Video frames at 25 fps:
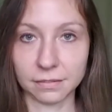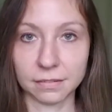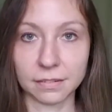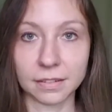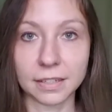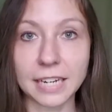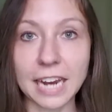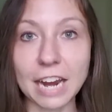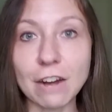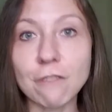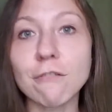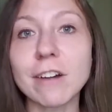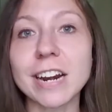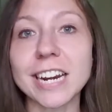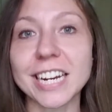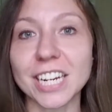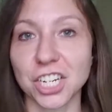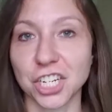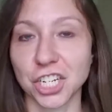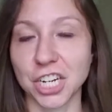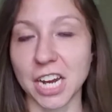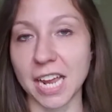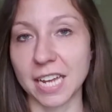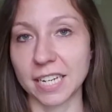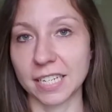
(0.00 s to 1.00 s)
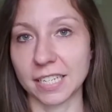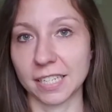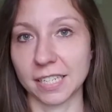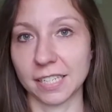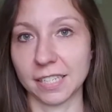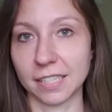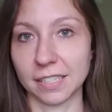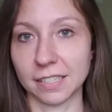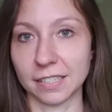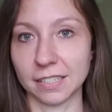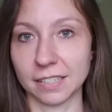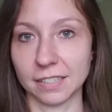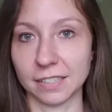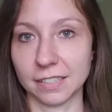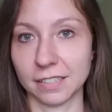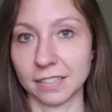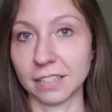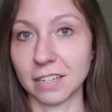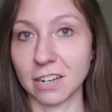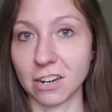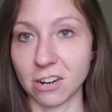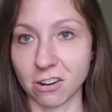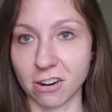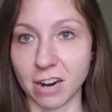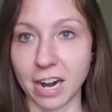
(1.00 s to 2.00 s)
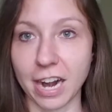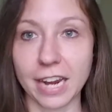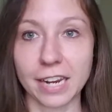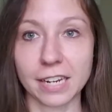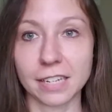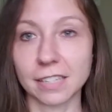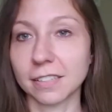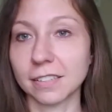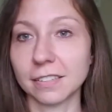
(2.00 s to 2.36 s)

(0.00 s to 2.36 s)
get rid of shit. All right?